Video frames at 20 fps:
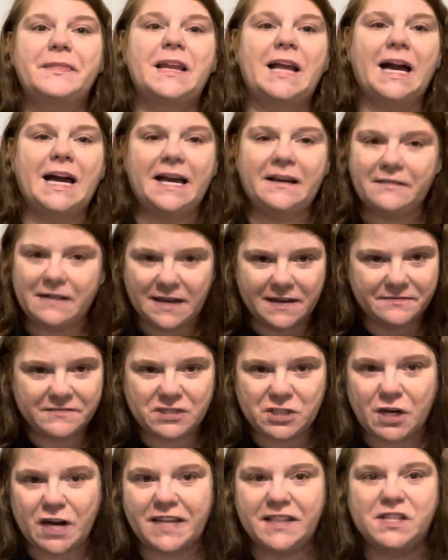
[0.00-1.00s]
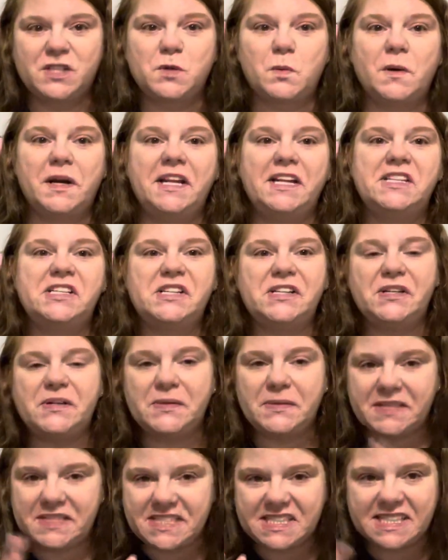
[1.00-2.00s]
I've tried the
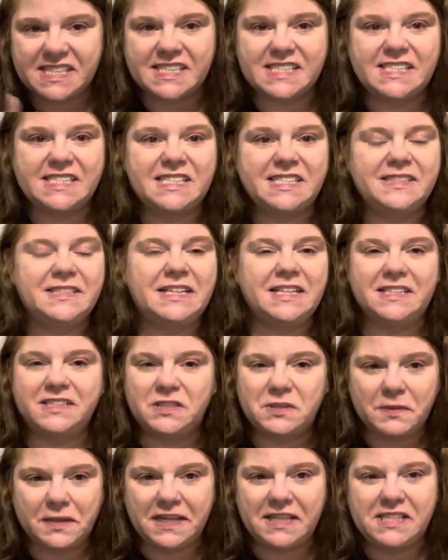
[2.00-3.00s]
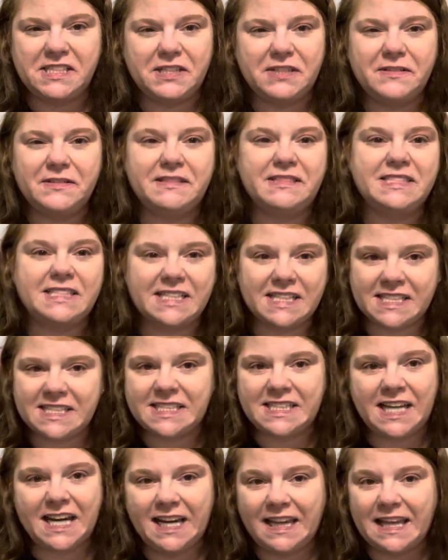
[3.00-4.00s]
22, the 6, the 22, the
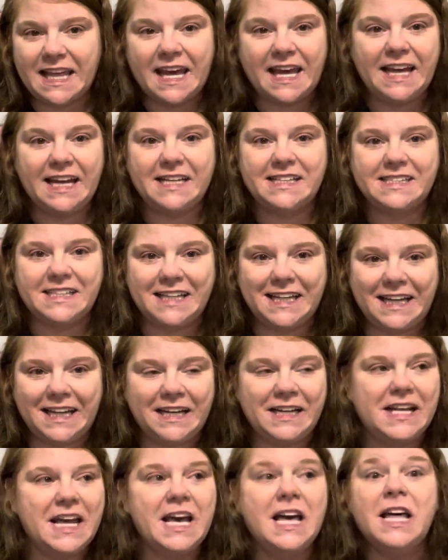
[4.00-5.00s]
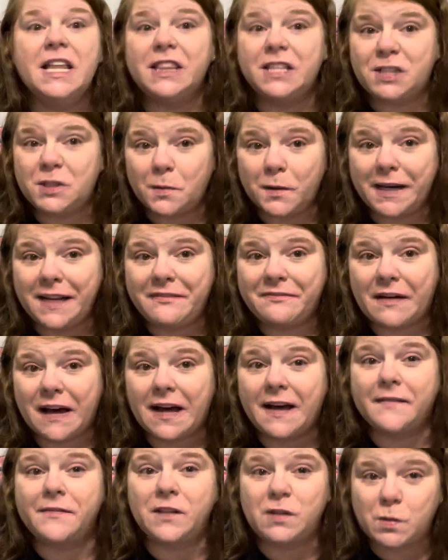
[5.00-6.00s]
16, the 18, the
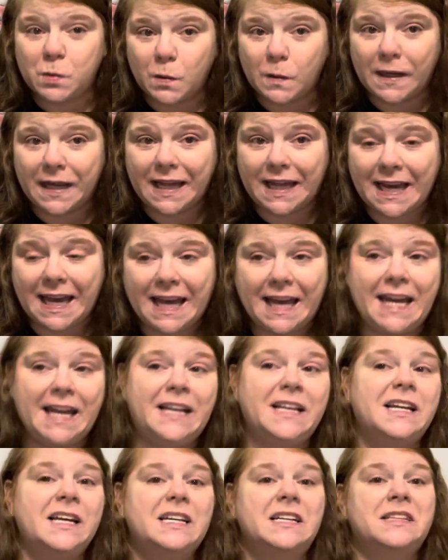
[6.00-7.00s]
25, the 28.